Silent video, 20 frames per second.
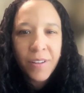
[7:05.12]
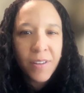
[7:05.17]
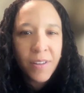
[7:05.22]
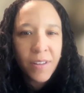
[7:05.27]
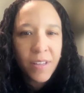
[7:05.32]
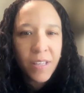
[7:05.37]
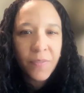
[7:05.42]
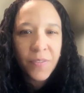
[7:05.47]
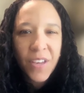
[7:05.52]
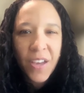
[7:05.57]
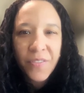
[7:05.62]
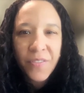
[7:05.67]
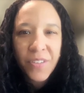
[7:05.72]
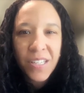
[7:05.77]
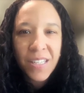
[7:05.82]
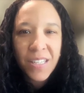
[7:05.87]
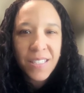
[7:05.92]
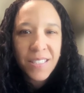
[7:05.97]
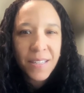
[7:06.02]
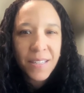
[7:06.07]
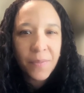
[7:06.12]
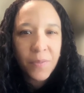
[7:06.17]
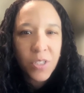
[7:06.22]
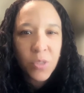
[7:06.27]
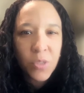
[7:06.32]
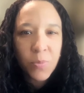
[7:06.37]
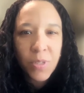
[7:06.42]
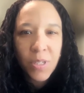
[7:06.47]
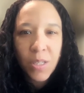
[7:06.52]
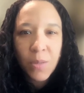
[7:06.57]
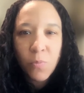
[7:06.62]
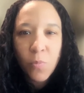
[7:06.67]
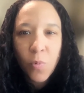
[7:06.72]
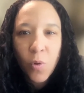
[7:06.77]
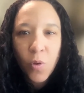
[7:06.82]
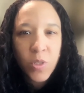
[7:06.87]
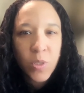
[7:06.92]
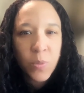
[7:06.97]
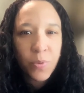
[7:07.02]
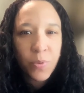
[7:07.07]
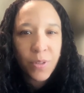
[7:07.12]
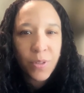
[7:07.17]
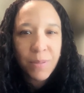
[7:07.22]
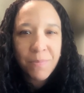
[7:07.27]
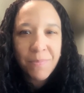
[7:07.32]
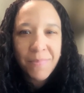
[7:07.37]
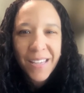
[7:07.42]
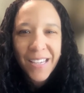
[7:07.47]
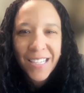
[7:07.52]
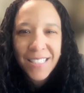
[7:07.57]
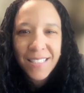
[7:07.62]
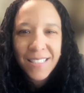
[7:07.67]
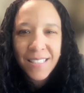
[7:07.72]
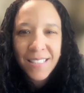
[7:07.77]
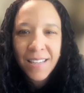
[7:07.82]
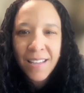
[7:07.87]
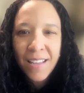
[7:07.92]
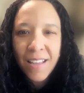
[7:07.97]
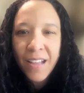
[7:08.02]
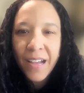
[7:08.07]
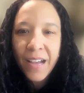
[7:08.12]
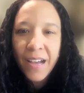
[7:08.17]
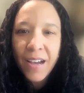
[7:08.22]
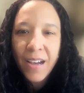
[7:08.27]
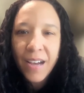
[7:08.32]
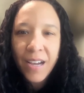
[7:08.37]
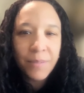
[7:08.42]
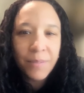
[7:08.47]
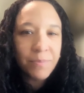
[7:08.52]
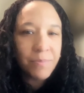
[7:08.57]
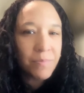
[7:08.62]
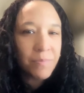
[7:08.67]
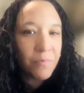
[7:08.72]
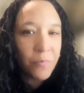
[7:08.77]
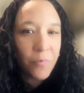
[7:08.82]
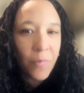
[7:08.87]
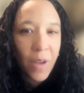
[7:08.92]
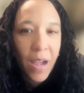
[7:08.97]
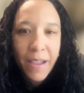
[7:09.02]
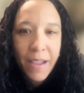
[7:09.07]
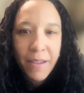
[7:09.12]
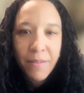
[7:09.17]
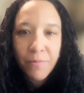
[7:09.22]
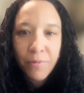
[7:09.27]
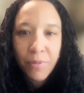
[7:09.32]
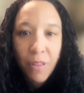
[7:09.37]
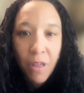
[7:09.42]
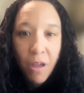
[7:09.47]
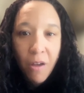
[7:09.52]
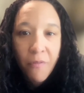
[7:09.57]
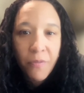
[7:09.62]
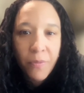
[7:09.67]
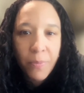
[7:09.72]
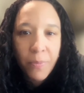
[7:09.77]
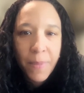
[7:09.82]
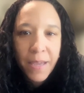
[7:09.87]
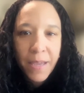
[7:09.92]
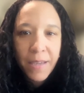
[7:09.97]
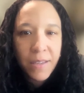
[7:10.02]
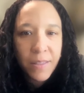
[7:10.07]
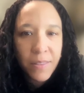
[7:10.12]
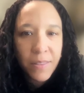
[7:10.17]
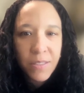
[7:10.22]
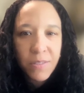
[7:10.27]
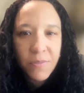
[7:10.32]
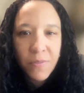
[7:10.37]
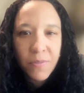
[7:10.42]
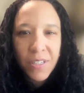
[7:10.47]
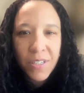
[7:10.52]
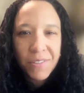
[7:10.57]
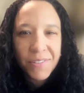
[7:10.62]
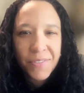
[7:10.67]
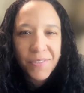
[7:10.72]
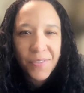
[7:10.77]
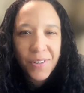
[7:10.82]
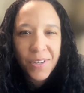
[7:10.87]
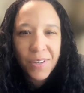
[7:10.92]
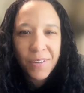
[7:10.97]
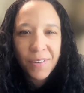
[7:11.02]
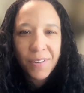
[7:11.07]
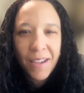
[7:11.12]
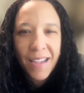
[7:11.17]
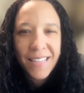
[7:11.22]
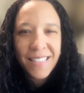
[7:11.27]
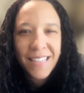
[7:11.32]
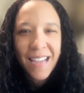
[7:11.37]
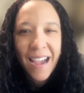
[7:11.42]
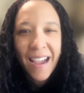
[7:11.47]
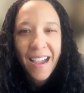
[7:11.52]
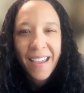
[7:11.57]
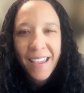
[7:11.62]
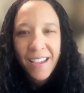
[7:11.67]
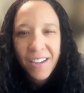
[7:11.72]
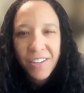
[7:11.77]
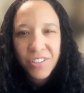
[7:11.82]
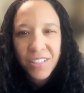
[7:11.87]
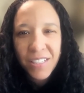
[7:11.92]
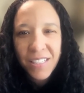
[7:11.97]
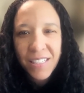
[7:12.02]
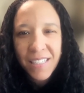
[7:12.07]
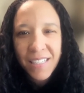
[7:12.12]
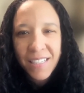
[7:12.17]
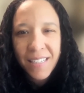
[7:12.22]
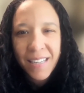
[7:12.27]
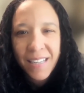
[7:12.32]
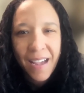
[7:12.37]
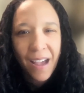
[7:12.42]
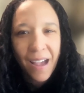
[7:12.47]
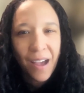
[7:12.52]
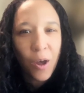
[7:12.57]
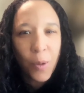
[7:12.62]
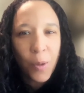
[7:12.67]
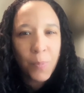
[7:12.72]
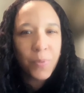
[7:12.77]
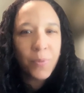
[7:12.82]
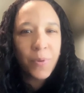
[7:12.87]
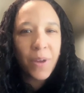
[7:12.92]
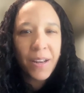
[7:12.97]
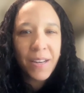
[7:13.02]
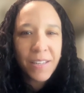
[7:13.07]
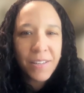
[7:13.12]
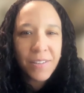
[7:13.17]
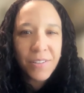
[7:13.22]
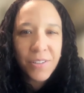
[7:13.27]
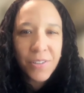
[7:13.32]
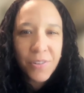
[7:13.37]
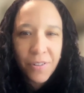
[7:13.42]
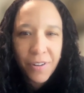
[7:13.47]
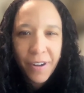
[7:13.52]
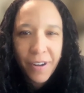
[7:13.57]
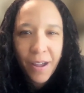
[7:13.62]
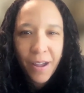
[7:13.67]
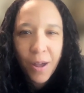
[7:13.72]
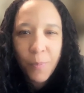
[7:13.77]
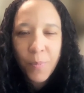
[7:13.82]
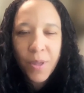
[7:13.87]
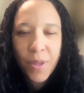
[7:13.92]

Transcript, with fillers: if you have to distinguish between multiple and mixed. I love making these videos for you guys. I actually need help. I need your help